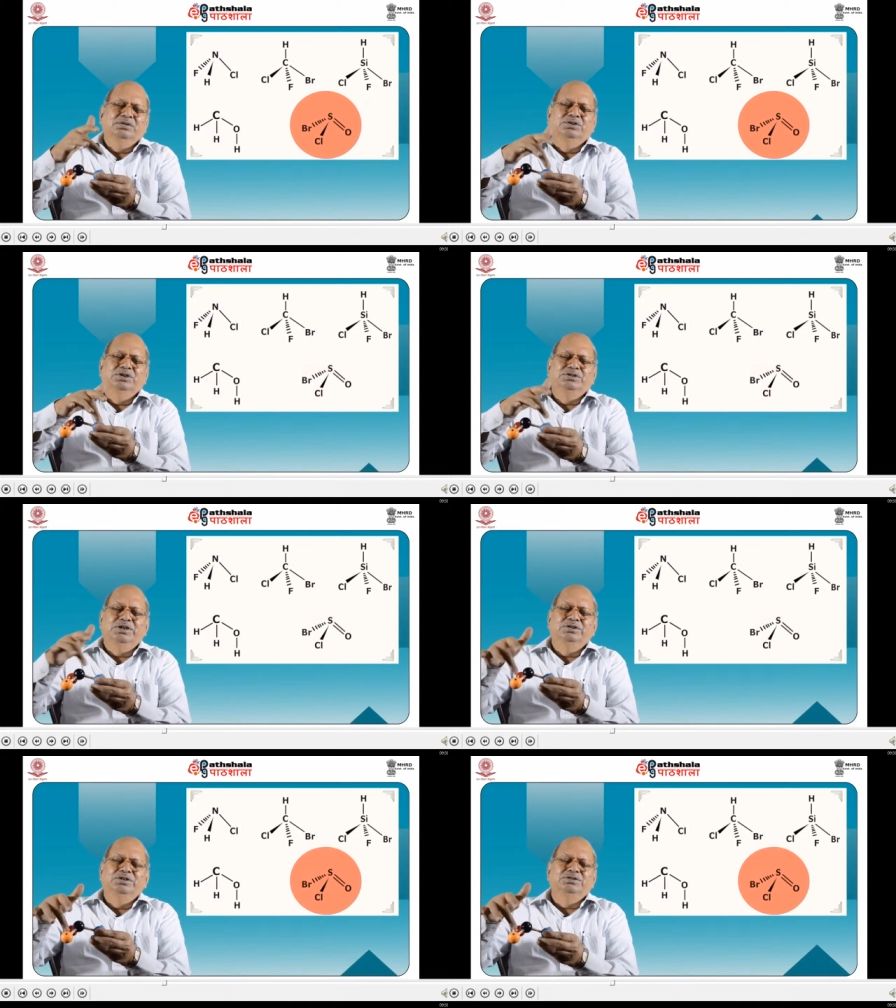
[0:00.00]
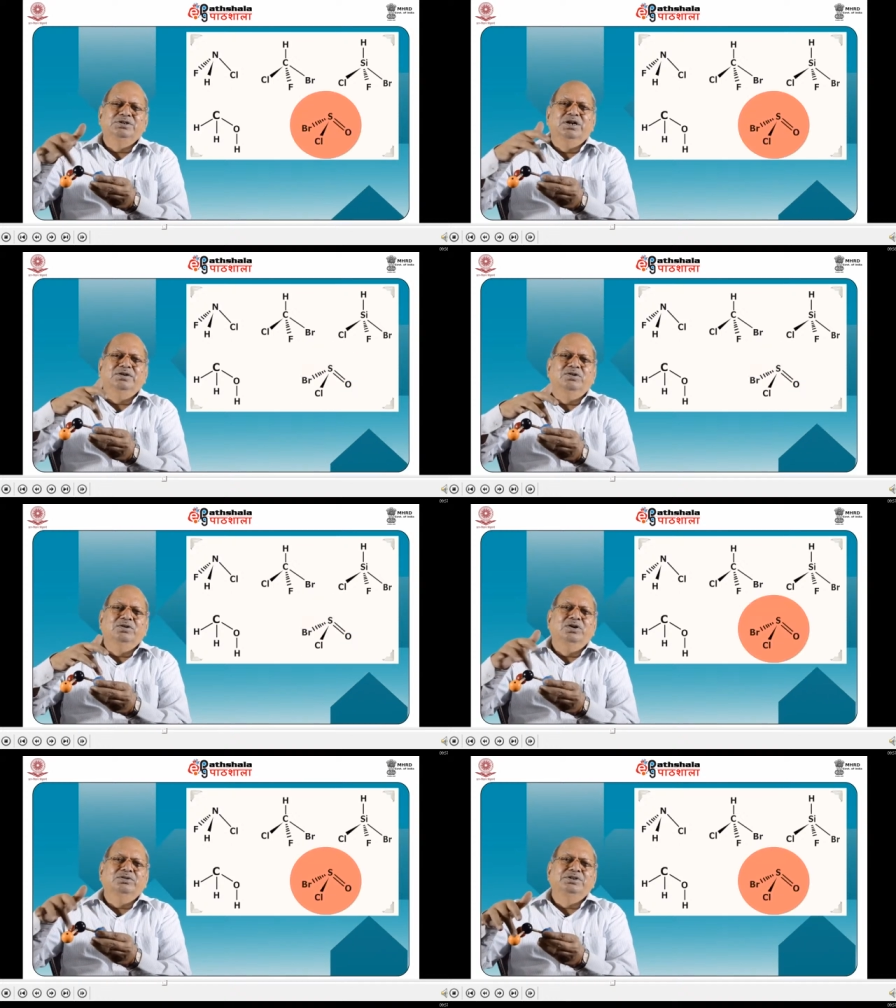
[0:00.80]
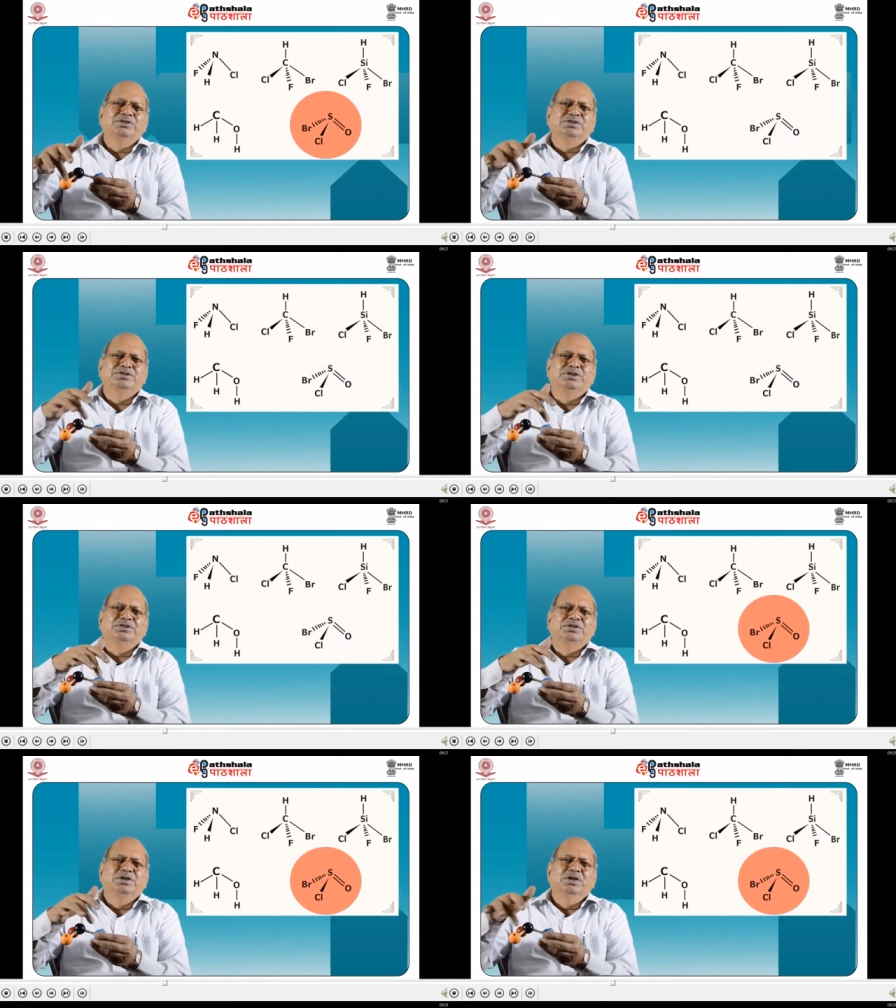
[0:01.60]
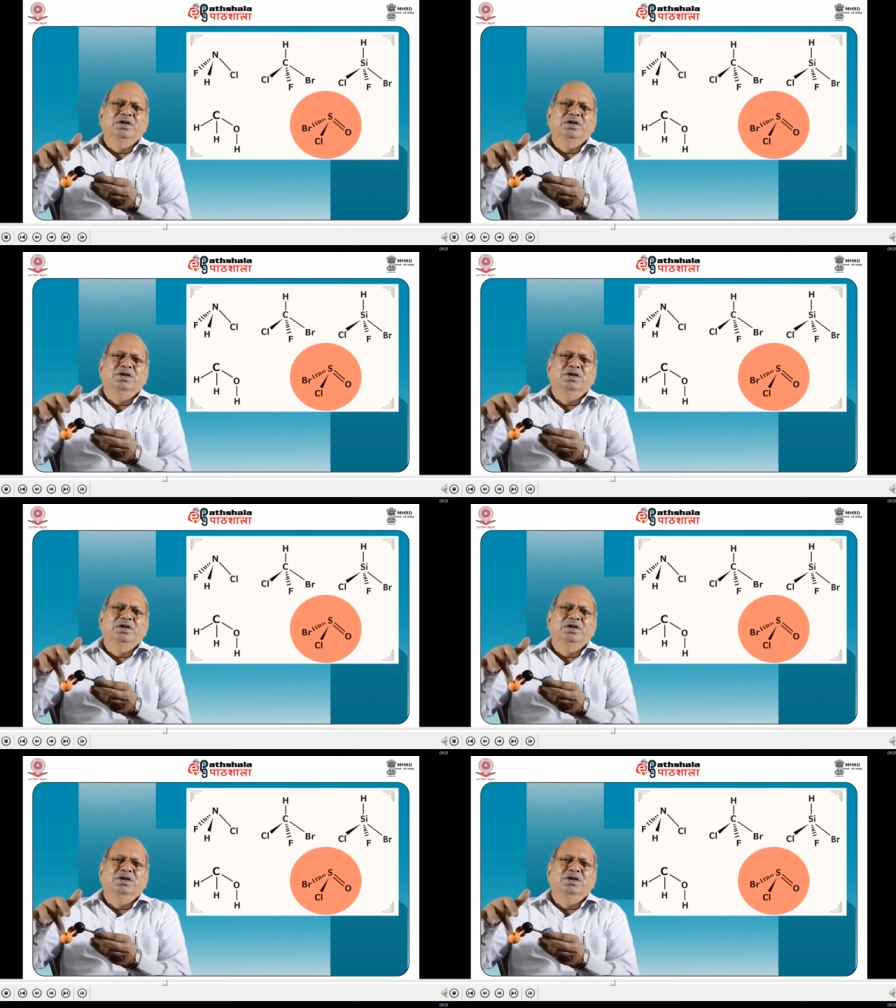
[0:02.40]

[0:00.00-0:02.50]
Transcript: These and these are not interchanged.